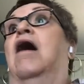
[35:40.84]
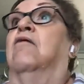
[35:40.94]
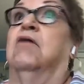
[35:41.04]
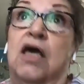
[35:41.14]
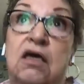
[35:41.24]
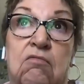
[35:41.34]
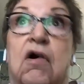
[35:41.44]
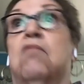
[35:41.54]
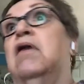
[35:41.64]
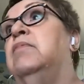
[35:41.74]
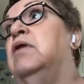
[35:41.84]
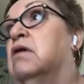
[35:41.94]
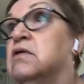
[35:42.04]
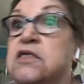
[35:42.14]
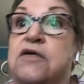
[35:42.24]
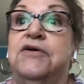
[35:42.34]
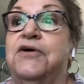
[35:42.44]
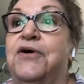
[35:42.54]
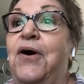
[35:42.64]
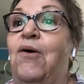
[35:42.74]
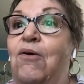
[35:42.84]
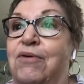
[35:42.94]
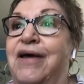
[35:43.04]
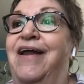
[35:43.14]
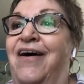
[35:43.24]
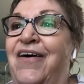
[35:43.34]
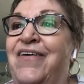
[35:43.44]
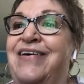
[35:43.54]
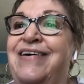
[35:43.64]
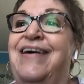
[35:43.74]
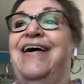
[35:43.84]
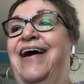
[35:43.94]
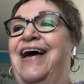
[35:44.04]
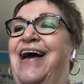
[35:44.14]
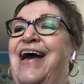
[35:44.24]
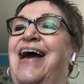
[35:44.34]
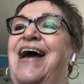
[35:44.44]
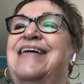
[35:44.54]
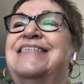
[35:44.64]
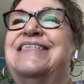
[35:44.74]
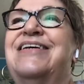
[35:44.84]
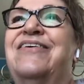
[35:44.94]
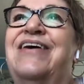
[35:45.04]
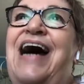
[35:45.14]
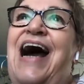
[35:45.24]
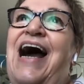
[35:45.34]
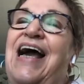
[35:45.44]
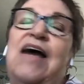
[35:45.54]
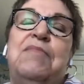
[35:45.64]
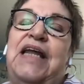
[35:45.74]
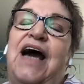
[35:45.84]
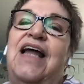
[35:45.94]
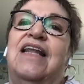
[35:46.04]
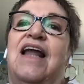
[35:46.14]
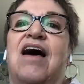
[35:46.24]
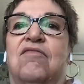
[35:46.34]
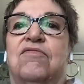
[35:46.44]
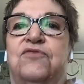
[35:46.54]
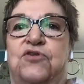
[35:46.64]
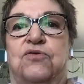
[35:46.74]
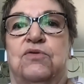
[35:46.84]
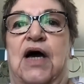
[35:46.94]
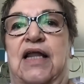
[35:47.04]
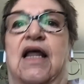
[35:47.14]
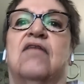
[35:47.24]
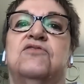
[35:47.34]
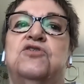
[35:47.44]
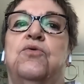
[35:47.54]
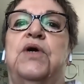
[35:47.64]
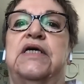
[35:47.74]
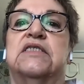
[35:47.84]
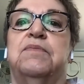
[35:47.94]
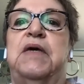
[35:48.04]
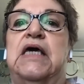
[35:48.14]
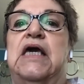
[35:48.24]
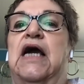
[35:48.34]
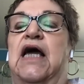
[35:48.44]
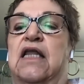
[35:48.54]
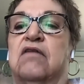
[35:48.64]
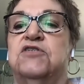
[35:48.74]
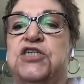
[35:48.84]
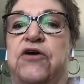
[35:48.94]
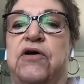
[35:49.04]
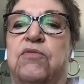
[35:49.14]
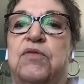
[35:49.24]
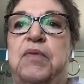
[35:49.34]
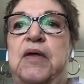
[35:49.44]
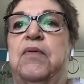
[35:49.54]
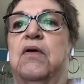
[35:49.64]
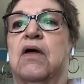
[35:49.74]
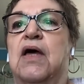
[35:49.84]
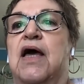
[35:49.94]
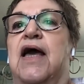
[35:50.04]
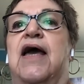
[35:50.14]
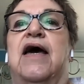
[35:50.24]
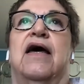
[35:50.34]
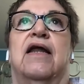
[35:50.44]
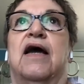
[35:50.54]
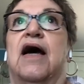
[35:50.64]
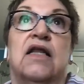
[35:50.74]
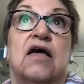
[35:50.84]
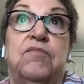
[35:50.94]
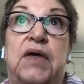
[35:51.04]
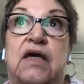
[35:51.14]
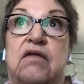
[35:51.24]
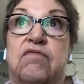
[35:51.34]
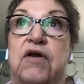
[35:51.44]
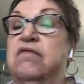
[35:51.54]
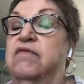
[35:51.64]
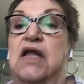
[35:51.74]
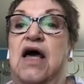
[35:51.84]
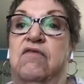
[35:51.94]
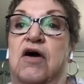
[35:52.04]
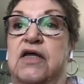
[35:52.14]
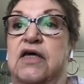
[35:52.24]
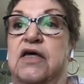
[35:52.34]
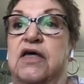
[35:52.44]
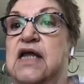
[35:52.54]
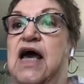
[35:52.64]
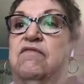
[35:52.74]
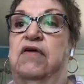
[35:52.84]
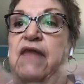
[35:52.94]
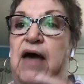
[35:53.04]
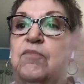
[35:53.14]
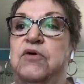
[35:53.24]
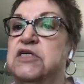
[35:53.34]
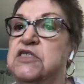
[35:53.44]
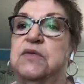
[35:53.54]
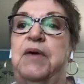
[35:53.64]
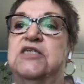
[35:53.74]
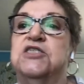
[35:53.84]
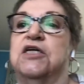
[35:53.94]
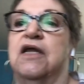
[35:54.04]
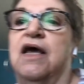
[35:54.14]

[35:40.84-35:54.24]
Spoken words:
okay, you want webinars, here you go, you know? So I mean, I love doing speaking. I love sharing with people, and I love being in front of a live audience and having that participation.